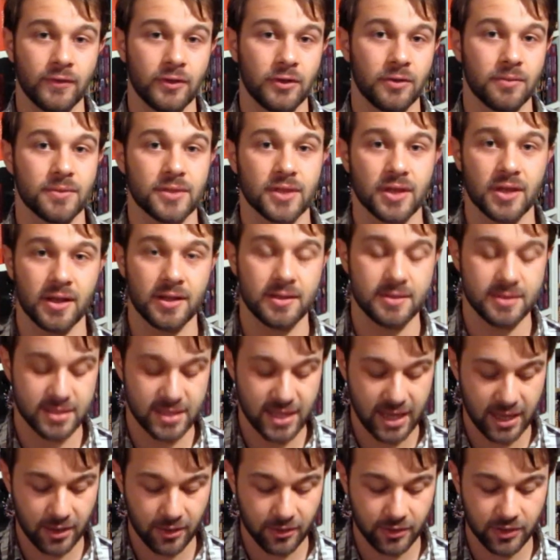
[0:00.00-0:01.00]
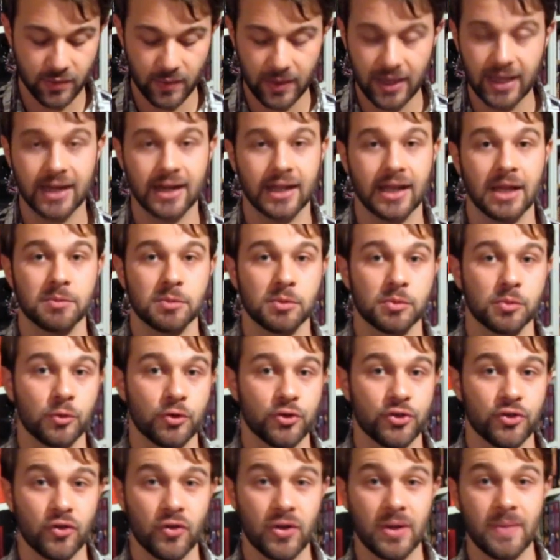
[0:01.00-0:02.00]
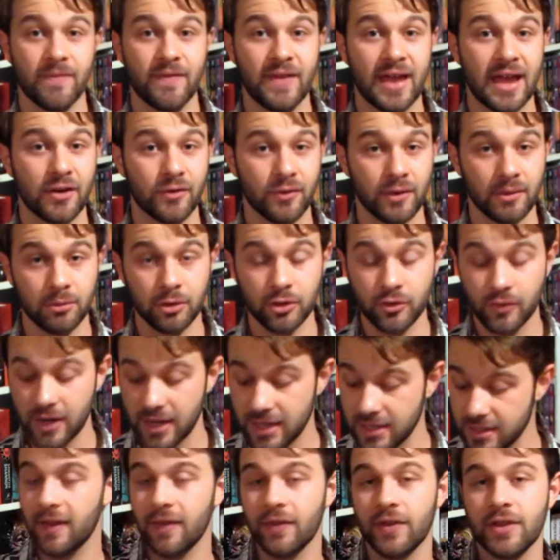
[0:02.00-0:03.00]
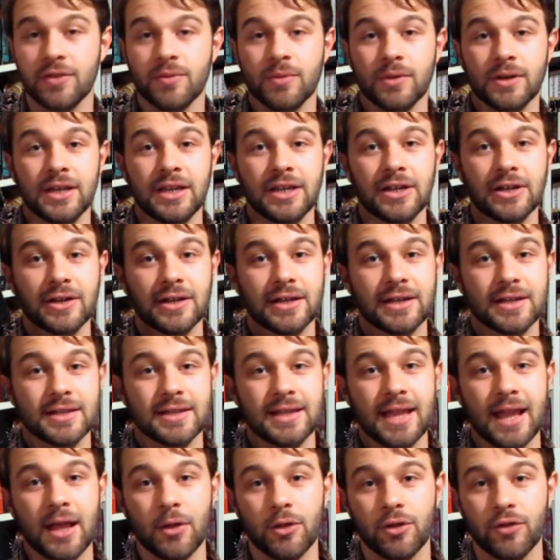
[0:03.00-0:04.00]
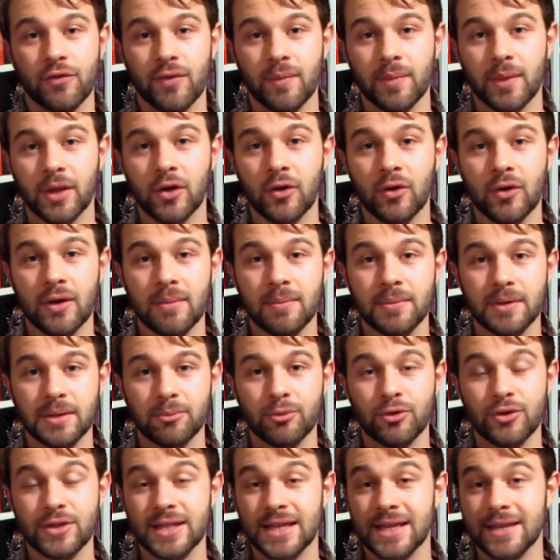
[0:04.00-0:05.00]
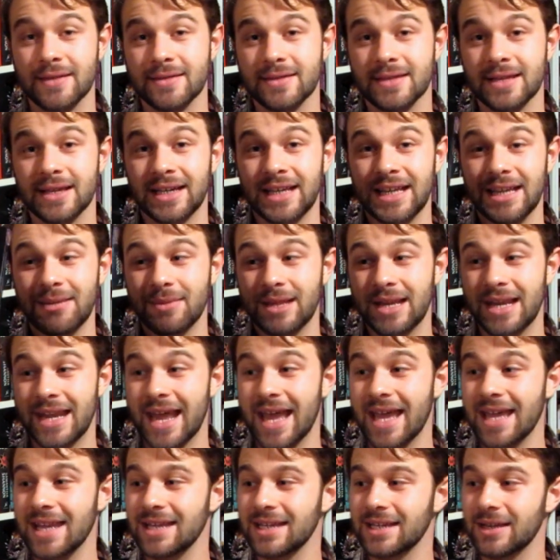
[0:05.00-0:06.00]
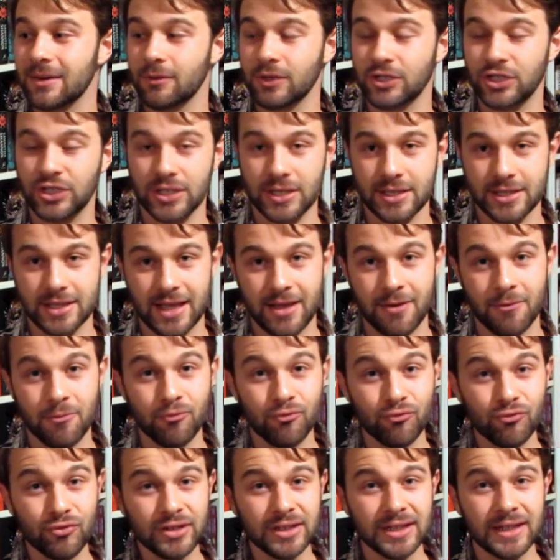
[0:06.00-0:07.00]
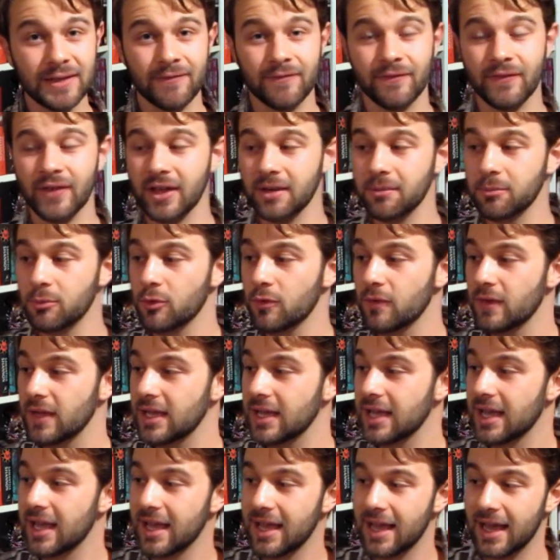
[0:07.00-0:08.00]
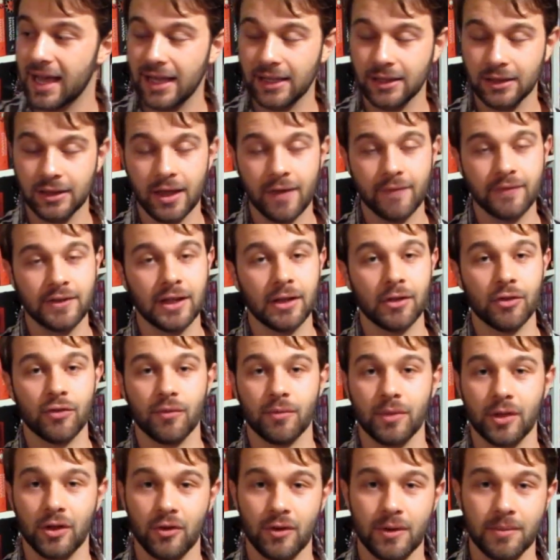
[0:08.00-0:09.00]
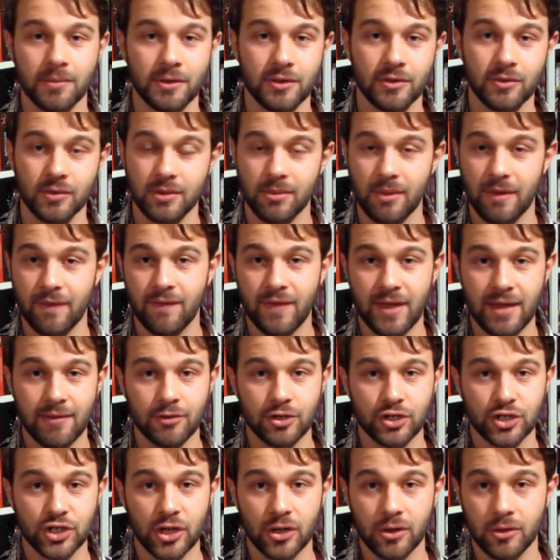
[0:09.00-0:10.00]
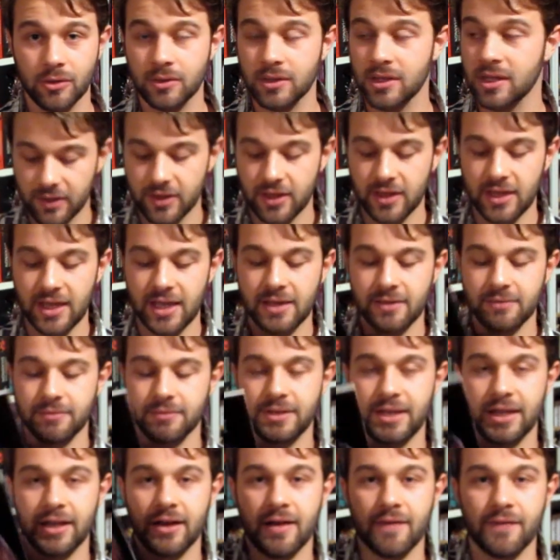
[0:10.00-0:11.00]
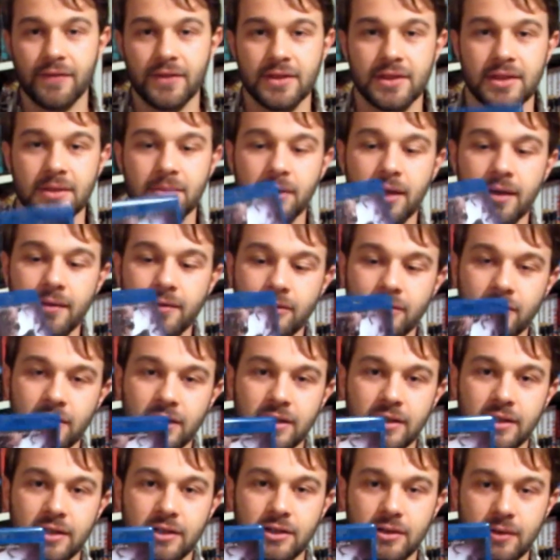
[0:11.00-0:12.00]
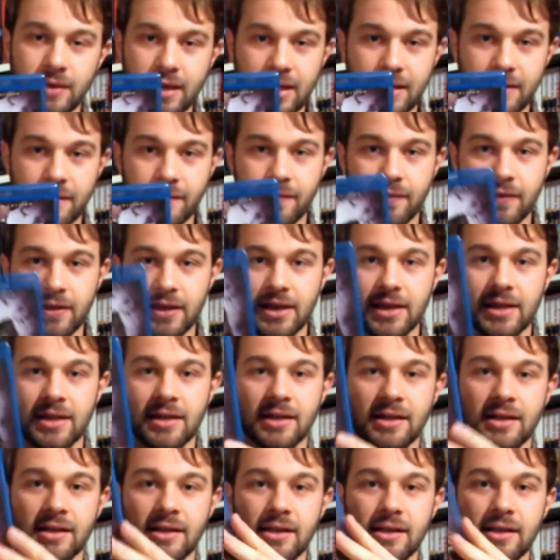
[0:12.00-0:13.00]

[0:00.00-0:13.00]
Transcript: films on sale, so I got a couple more Scream Factory Blu-rays. This one here is Tales from the Crypt Presents Demon Knight, which is a really fun movie. I love Tales from the Crypt. It's one of my favorite shows. So yeah, take off the slipcover, and then you have the